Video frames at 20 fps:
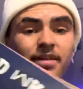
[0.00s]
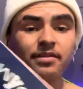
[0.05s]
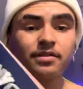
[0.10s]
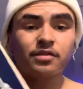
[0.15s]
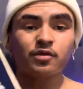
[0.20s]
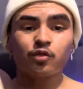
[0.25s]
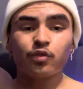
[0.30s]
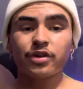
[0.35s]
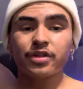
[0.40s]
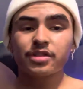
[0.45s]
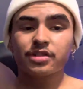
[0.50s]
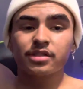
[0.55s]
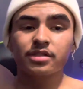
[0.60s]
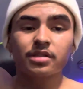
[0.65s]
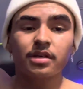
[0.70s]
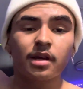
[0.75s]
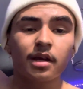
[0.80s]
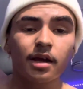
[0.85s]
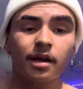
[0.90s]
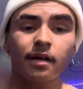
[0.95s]
the
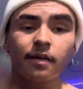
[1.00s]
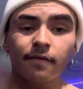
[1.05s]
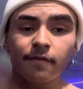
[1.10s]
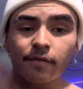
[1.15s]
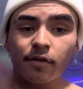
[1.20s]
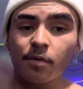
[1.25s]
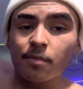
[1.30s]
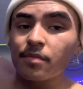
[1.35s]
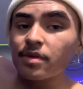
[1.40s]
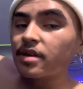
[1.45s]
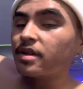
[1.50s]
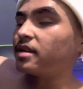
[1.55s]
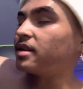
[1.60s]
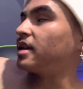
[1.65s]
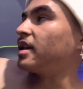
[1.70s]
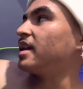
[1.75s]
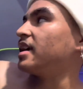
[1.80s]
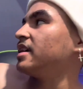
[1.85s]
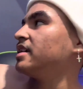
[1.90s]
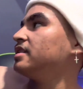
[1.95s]
switch from an
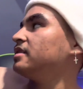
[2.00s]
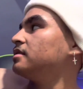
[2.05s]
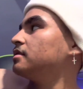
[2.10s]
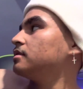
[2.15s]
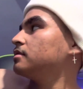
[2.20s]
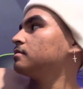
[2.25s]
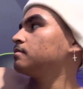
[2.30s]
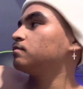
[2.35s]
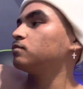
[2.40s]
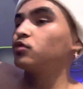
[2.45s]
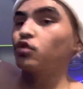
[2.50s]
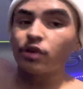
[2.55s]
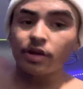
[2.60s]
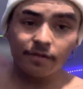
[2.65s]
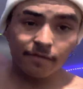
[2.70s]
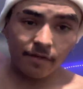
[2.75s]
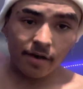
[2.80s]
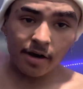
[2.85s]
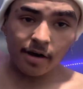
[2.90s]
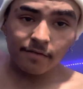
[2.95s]

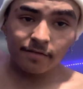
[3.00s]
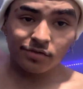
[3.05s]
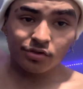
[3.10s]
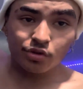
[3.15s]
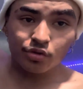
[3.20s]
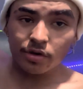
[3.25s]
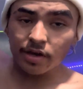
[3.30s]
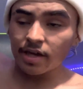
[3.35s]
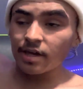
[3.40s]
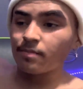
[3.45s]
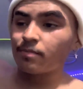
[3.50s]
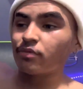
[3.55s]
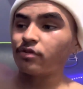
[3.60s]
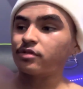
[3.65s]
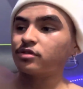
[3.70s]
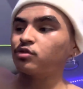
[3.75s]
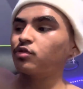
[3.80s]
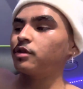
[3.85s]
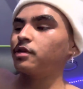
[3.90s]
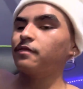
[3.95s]
825 to an
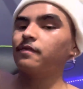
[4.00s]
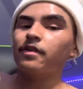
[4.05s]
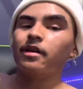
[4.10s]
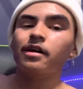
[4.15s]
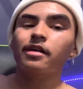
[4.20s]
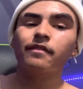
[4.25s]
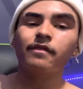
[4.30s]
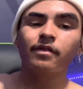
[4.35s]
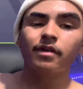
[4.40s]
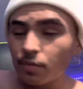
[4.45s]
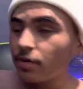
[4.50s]
8.25?